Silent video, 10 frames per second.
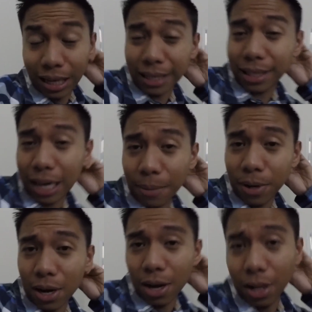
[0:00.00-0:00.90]
next time,
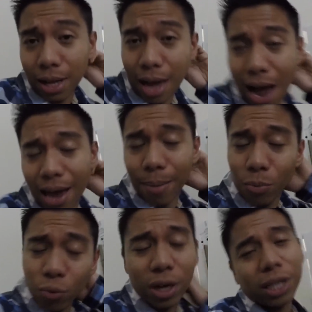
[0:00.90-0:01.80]
y'all. I
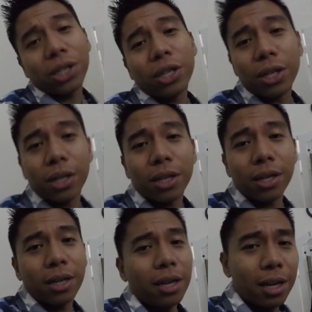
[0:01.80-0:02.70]
am Rich,
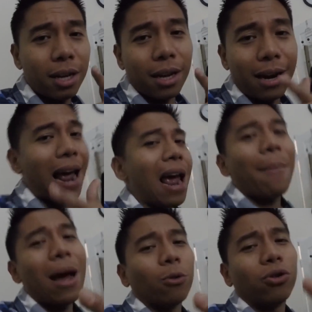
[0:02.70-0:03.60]
and
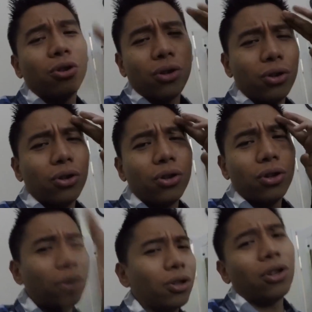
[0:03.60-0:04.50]
I'm out.
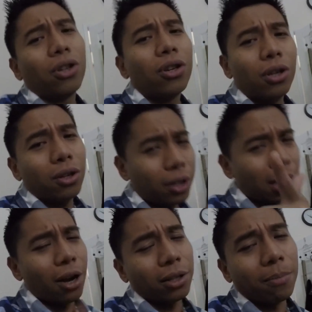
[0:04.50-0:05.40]

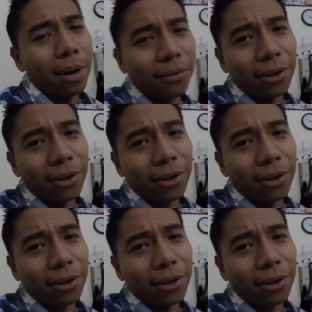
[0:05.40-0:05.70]
Stay awesome, my